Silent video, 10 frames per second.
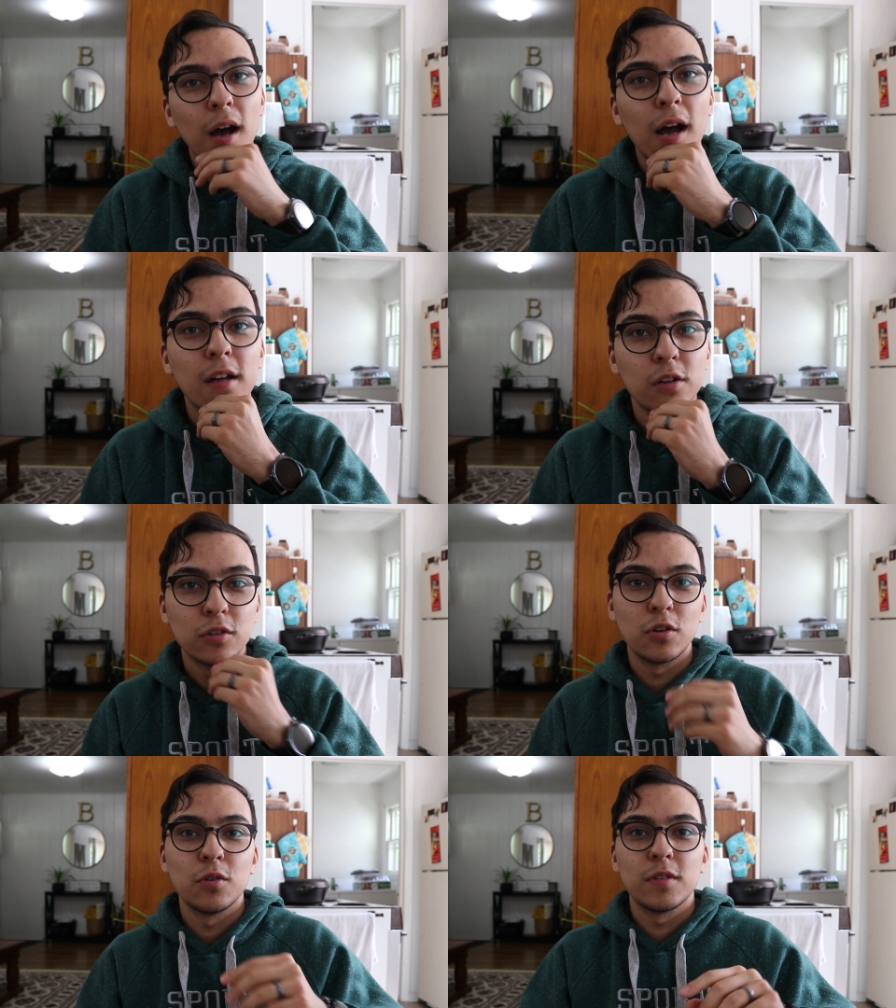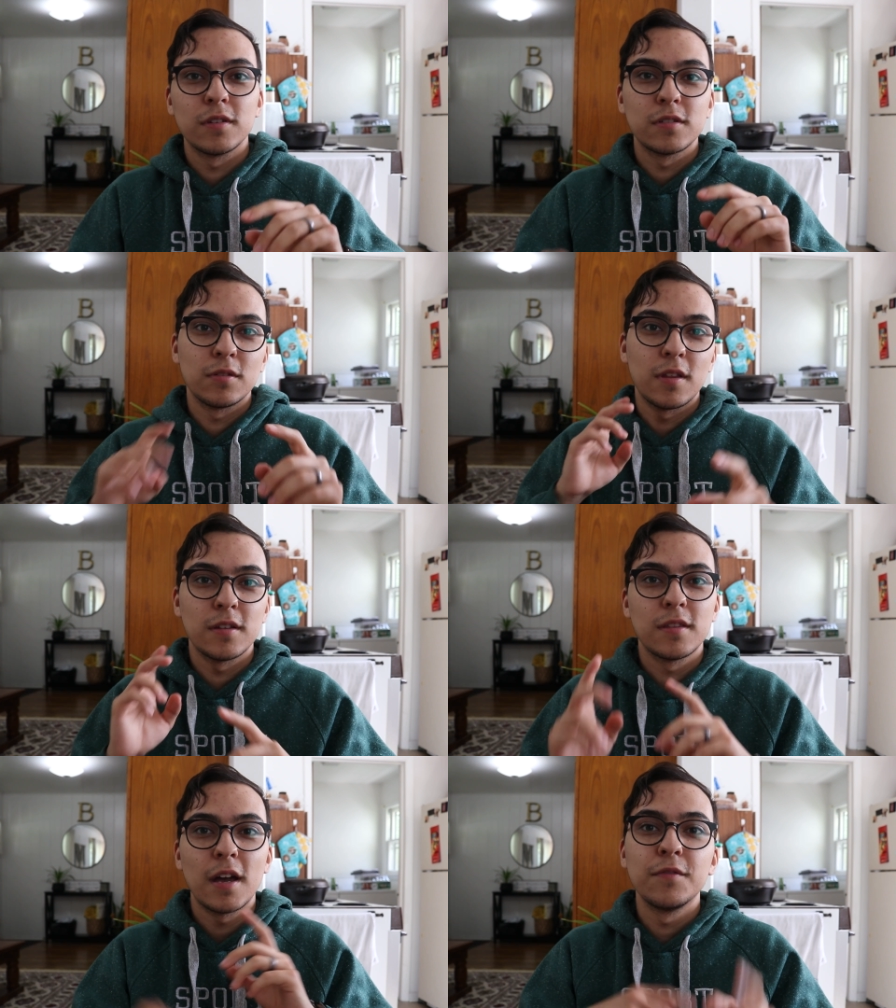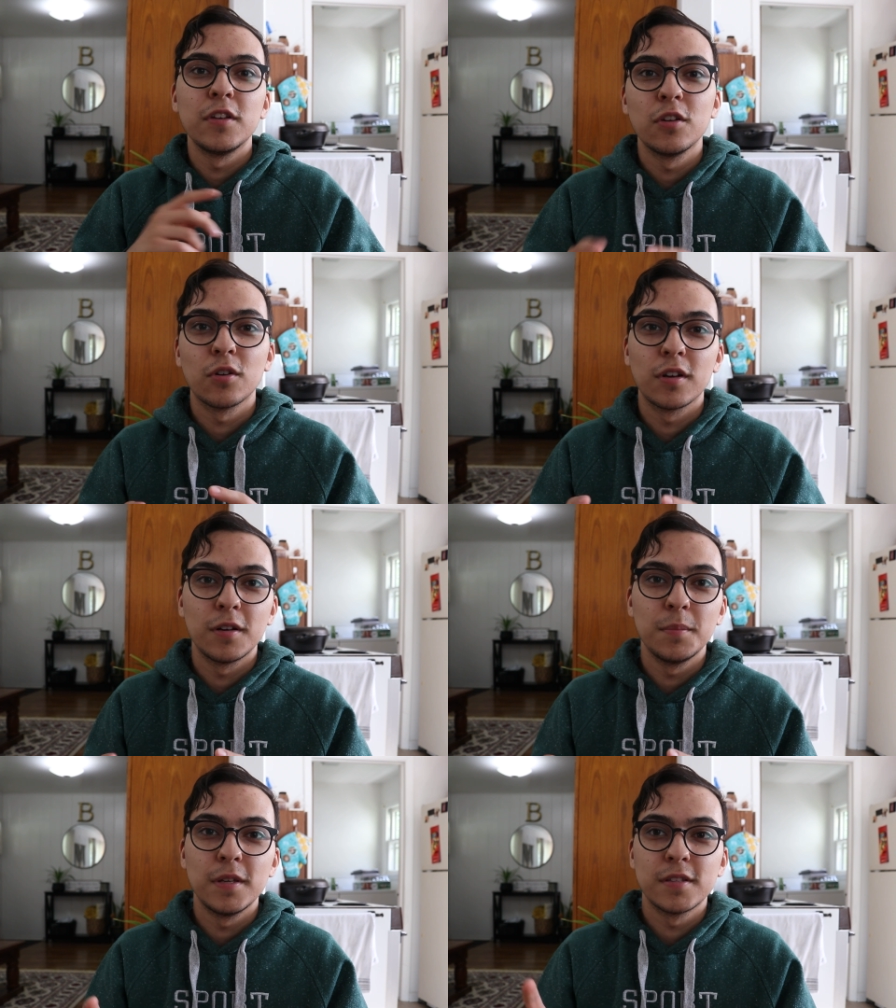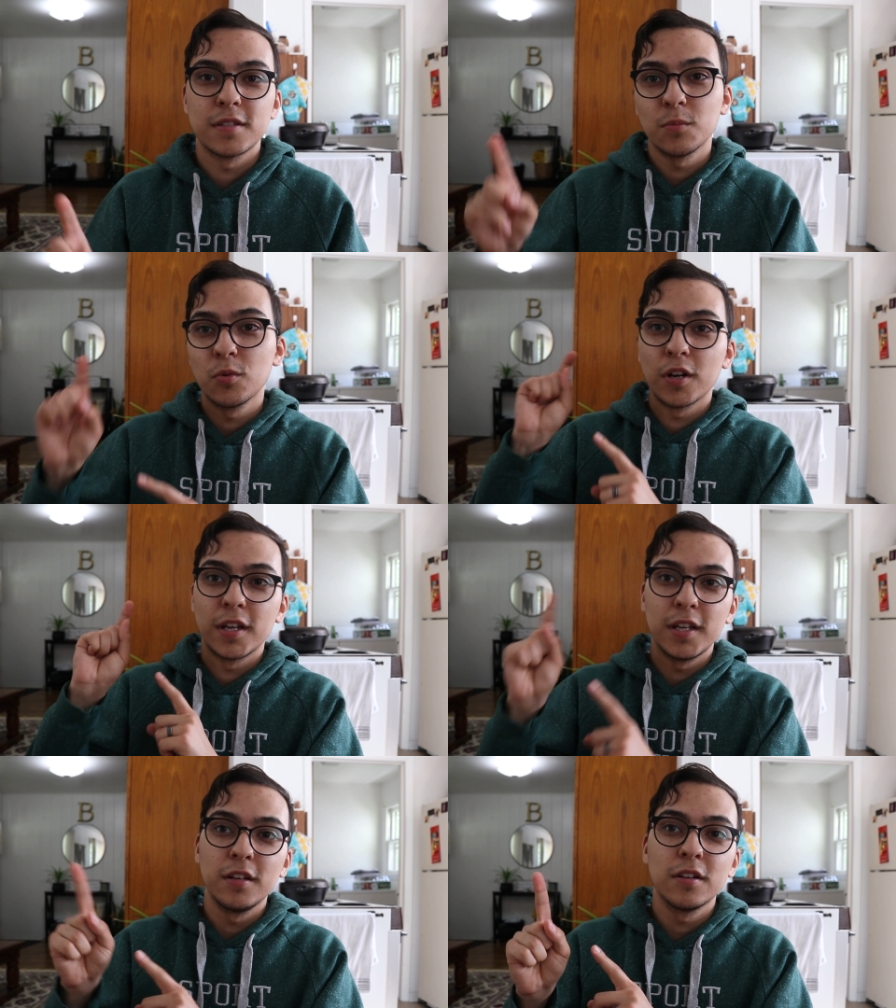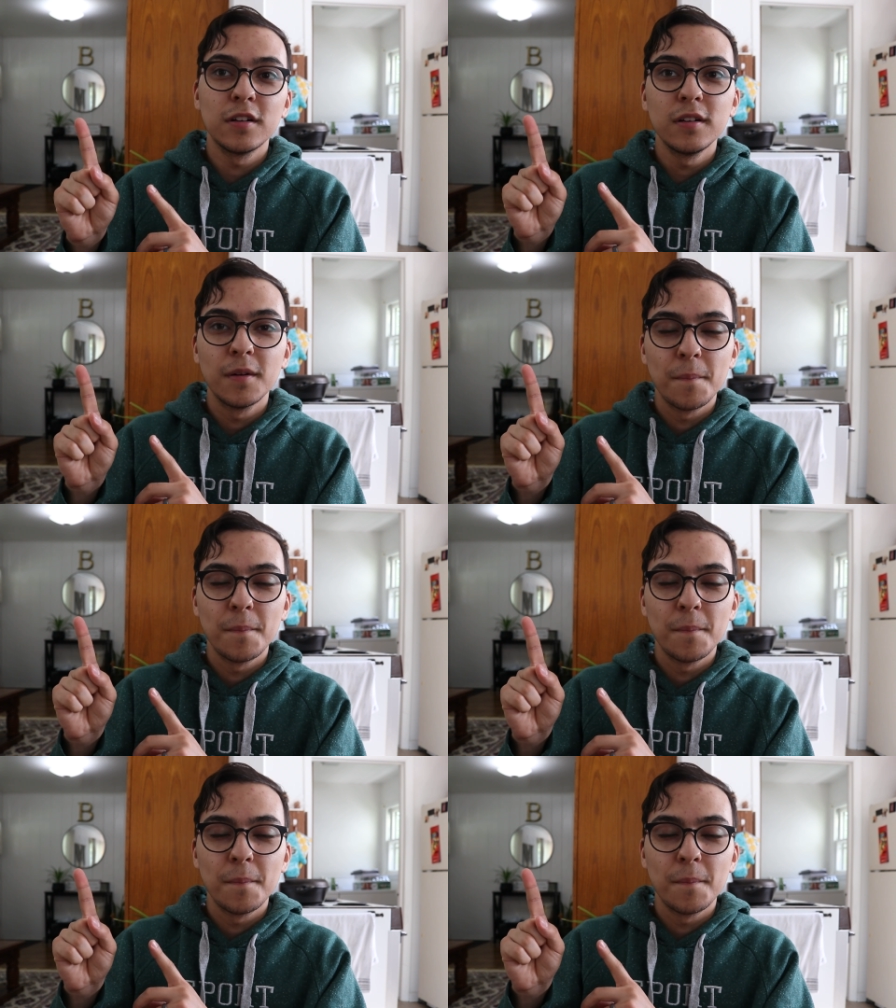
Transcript: I don't know so that that video gonna be somewhere here